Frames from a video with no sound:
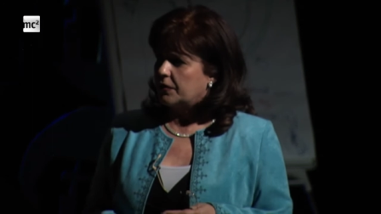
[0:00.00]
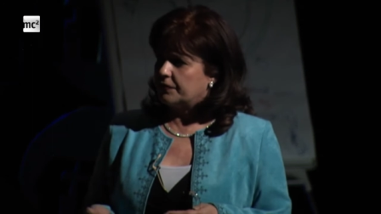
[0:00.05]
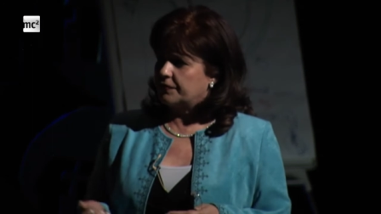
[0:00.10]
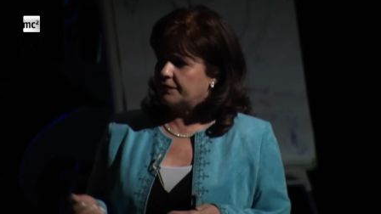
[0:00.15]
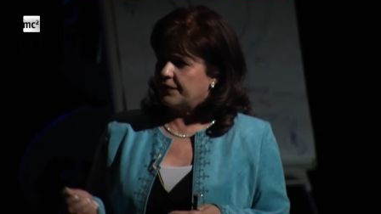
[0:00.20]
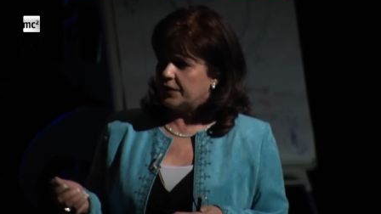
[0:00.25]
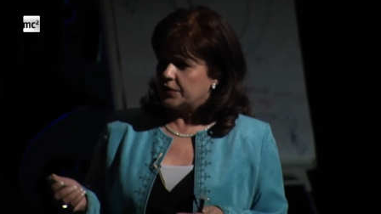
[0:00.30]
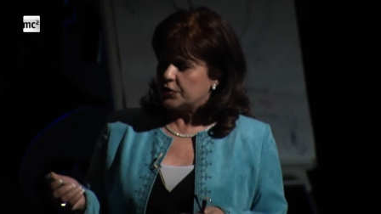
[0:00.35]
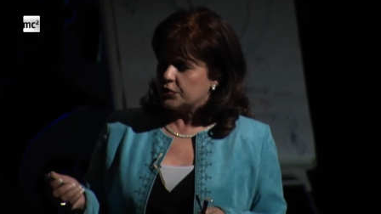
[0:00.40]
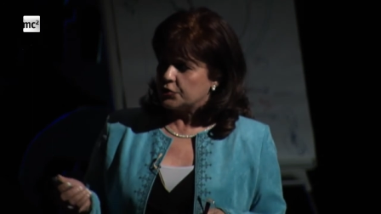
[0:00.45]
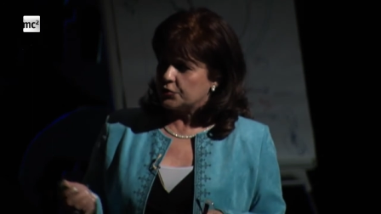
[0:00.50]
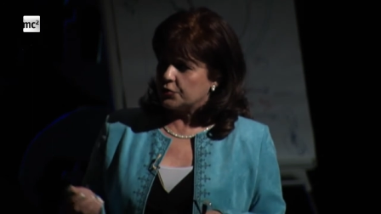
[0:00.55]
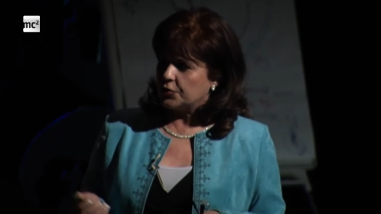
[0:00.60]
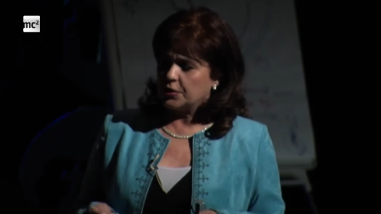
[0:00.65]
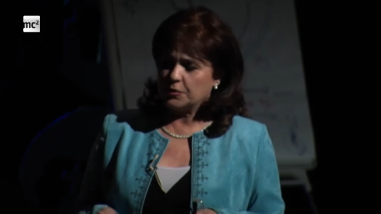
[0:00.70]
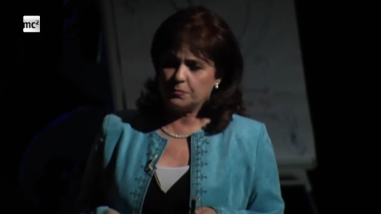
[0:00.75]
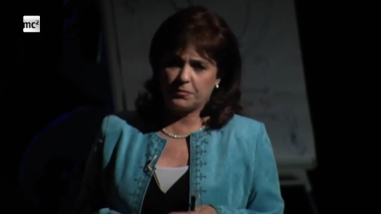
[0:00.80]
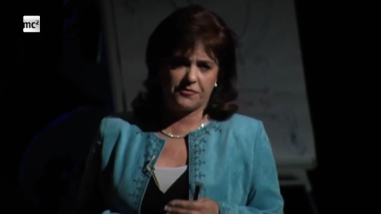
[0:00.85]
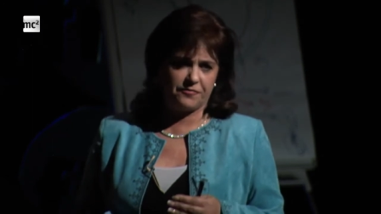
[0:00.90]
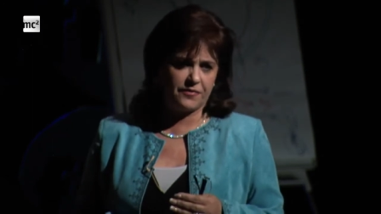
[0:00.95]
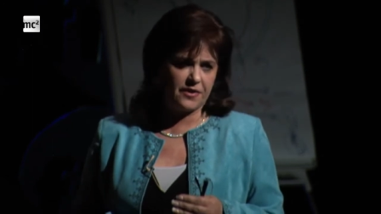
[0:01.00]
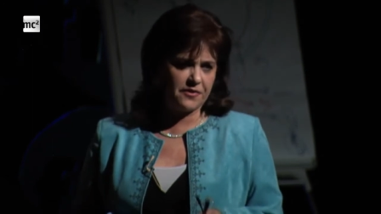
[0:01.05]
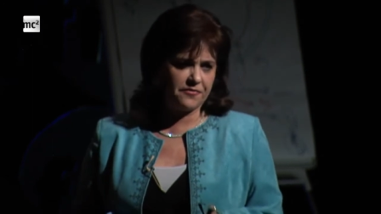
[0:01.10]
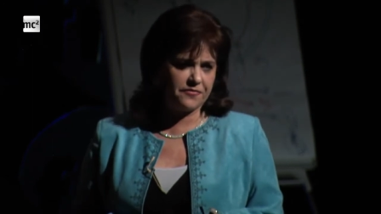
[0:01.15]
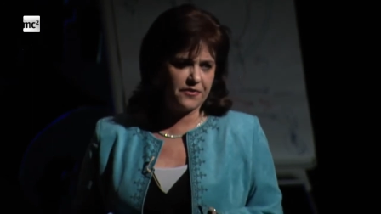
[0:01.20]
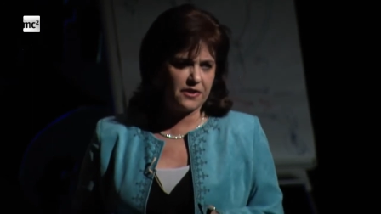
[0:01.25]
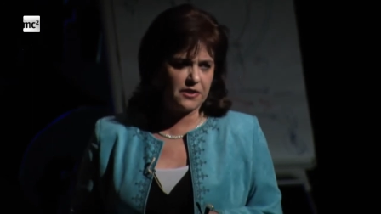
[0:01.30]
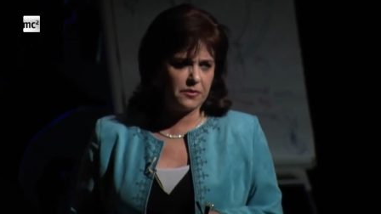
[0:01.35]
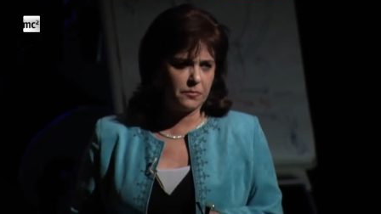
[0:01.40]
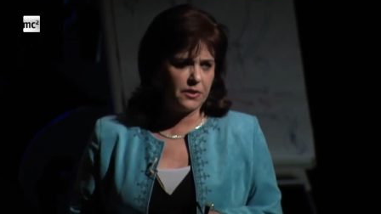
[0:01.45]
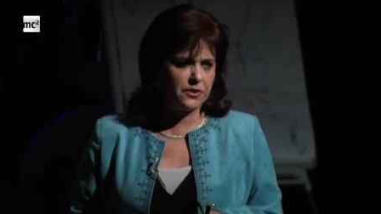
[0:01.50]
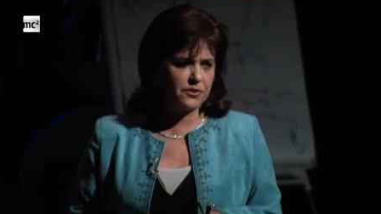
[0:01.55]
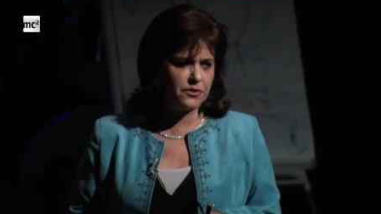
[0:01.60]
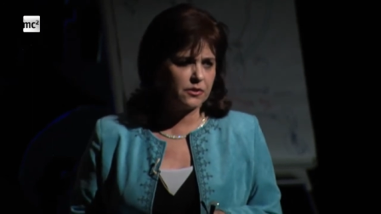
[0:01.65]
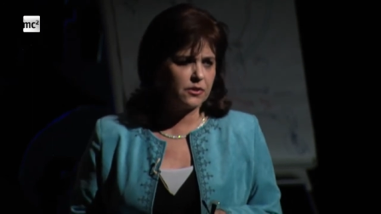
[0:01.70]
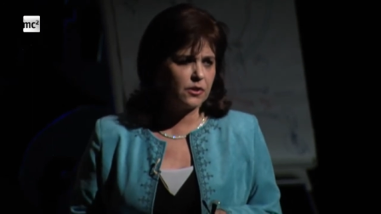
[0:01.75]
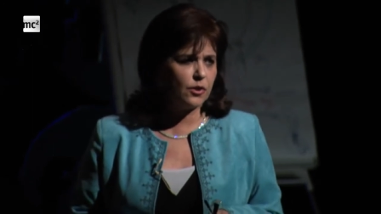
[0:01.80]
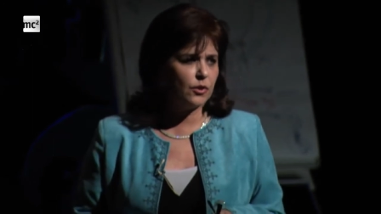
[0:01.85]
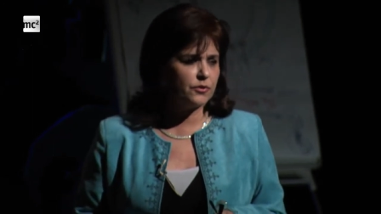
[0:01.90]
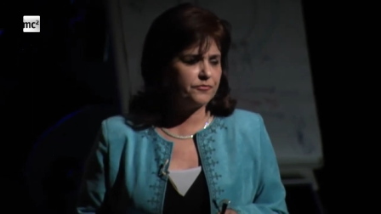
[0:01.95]
very short but very
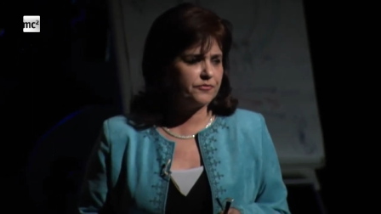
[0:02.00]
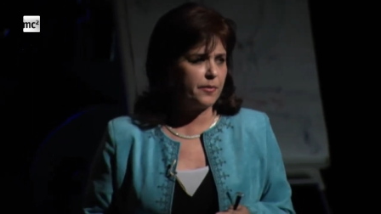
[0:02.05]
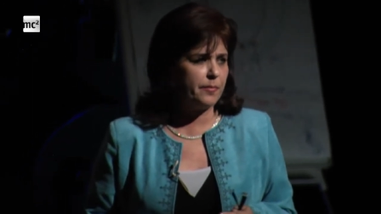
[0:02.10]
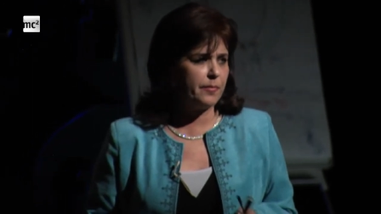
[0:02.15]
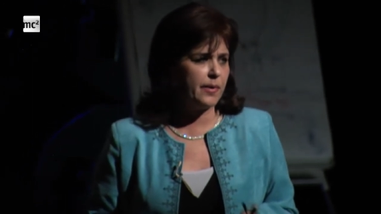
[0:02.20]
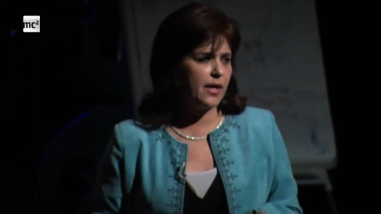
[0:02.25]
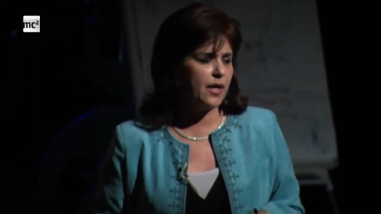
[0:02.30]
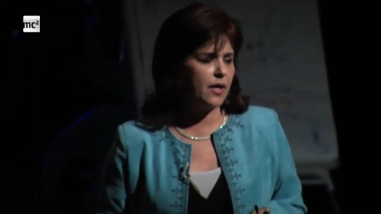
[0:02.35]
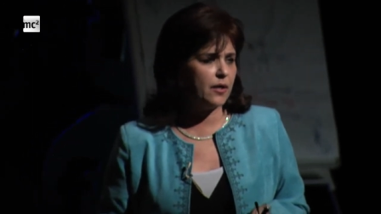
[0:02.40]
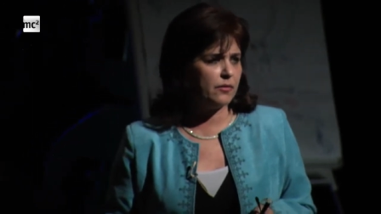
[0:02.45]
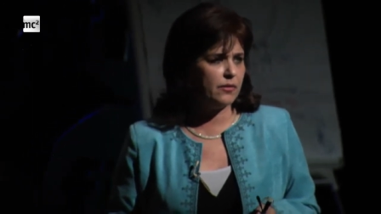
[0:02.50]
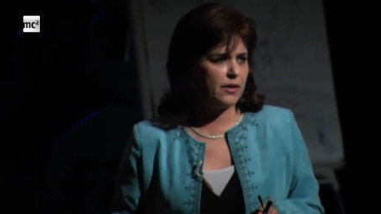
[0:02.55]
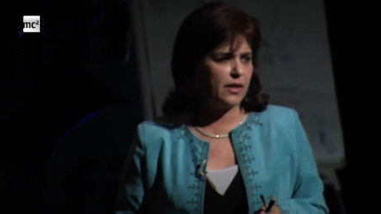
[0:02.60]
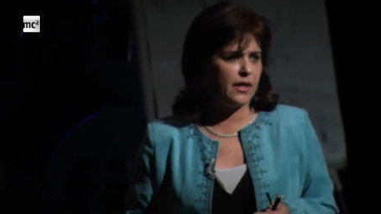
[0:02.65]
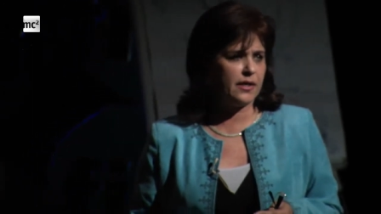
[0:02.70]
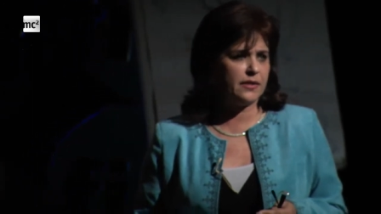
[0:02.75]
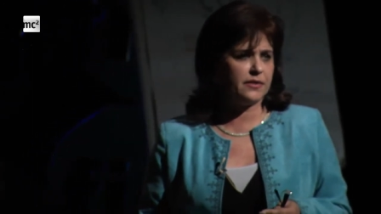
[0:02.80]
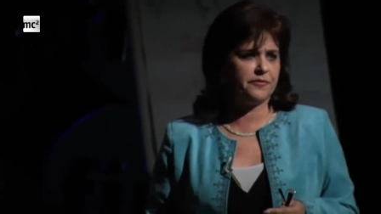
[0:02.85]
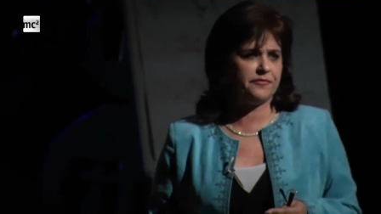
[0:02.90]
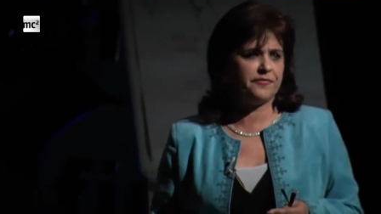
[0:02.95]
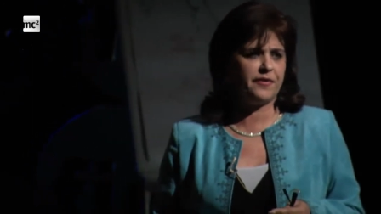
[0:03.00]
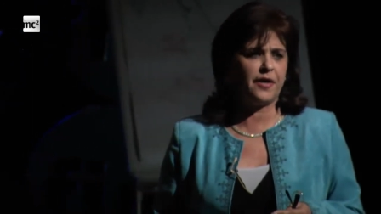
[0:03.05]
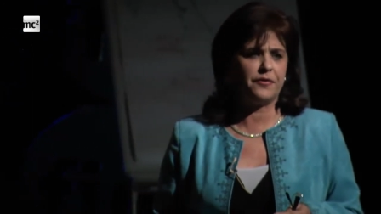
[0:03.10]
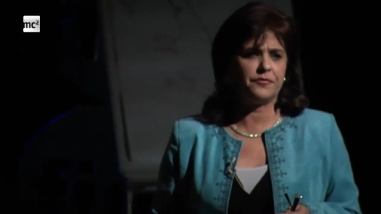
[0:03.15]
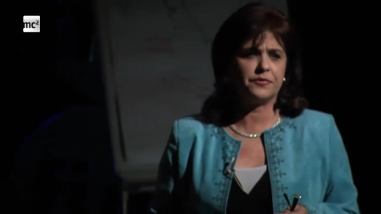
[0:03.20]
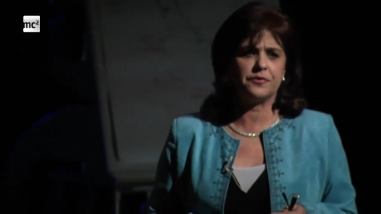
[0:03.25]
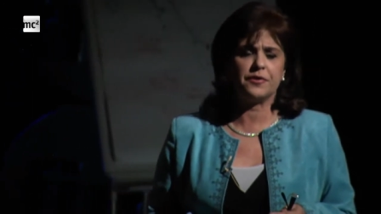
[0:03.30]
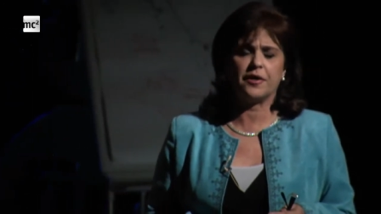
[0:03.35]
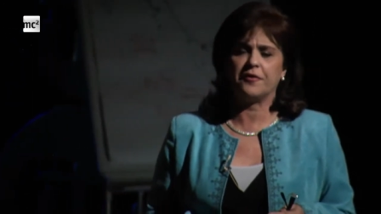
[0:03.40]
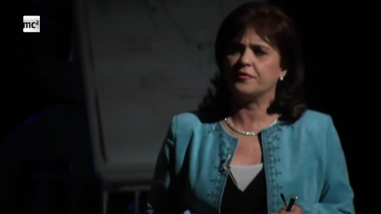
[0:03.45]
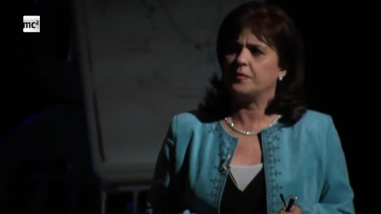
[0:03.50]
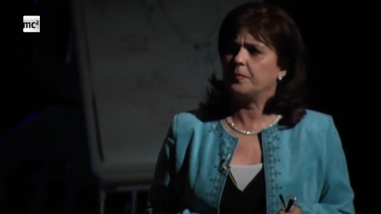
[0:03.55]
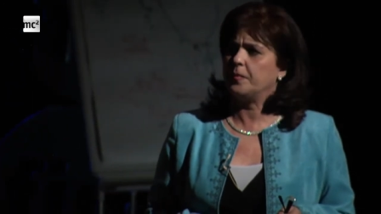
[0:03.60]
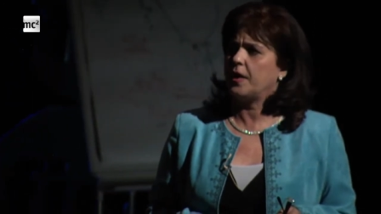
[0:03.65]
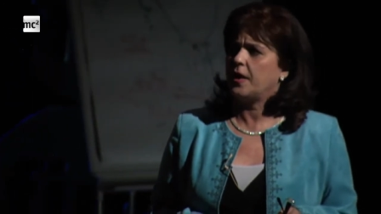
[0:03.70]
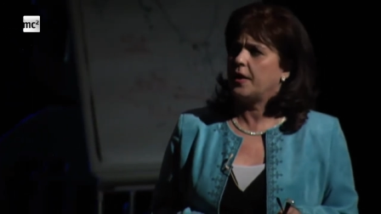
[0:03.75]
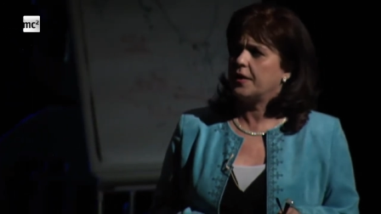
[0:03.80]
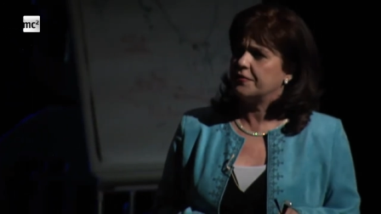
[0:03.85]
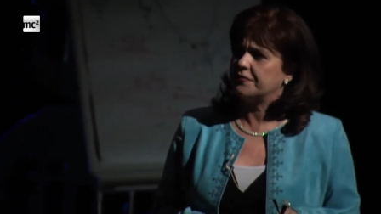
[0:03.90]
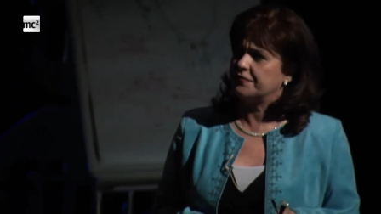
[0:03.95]
fundamental quote from Baha'u'llah, the founder of the
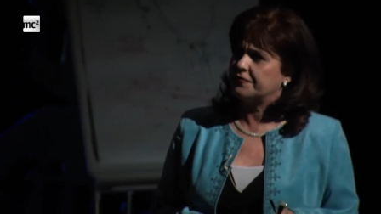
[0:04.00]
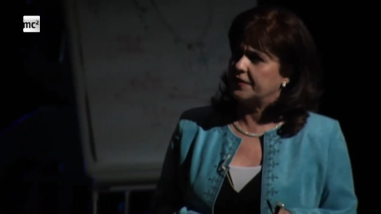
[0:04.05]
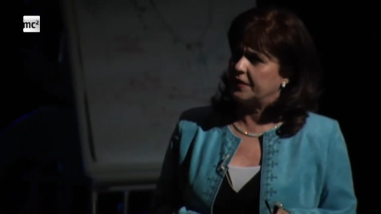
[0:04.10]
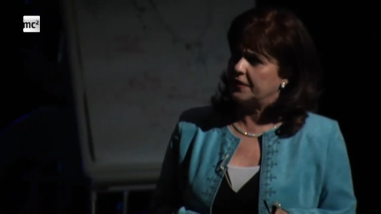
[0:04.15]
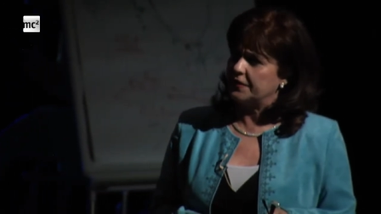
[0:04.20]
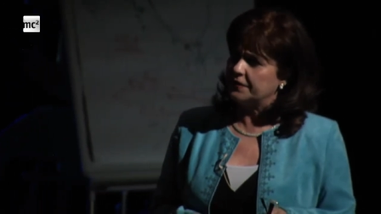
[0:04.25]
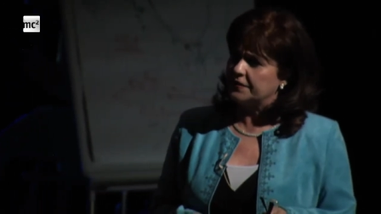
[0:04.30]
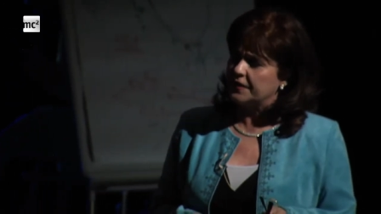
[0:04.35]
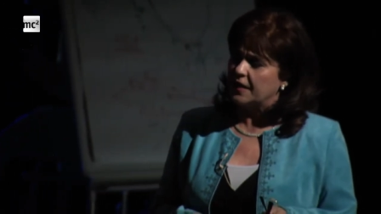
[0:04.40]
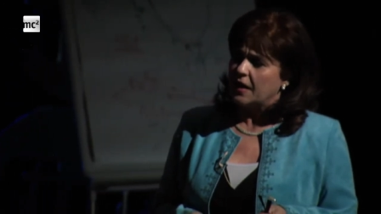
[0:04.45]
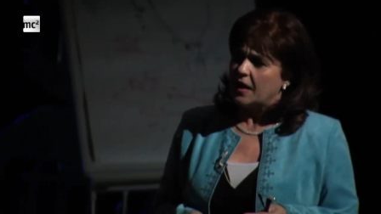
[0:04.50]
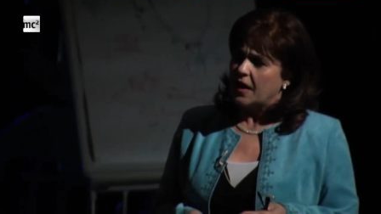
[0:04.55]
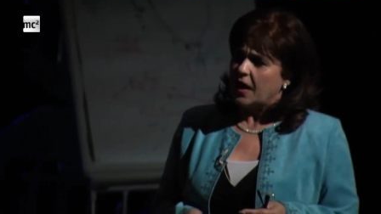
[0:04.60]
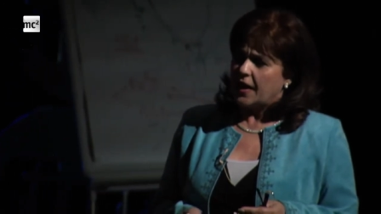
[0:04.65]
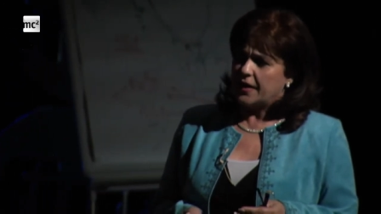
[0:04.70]
Baha'i faith.